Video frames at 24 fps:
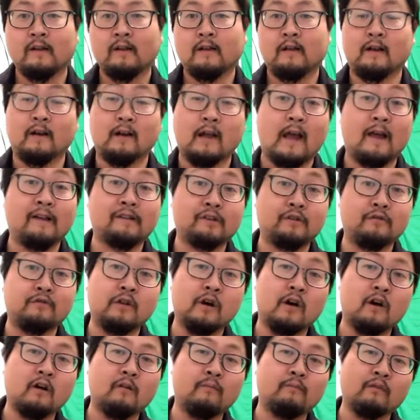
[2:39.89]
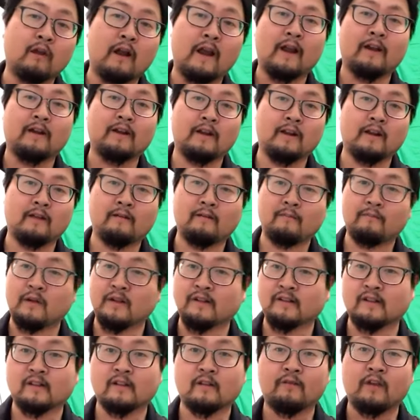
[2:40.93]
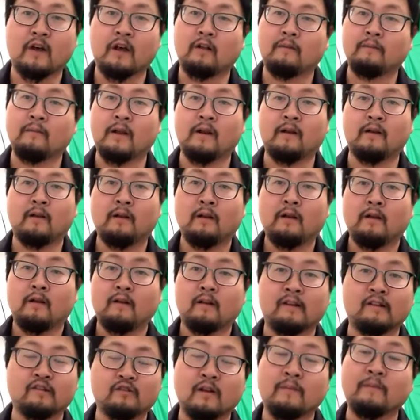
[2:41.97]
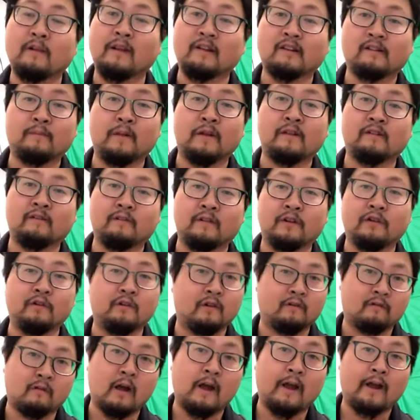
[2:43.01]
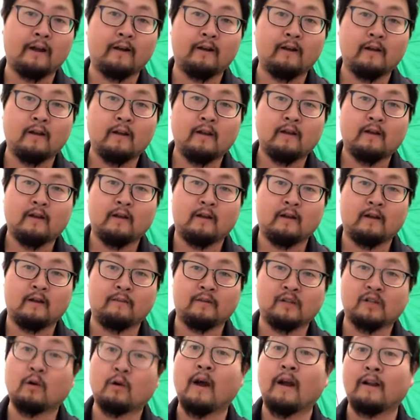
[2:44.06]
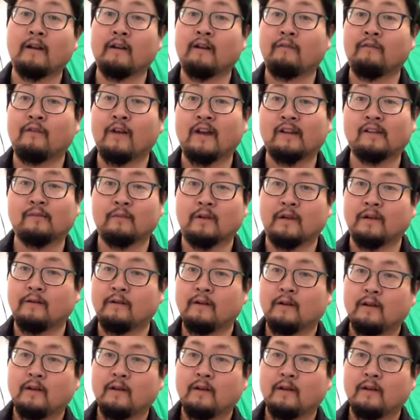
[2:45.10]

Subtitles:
As you know, branding, business development, extremely expensive to do it right. It's quite an investment.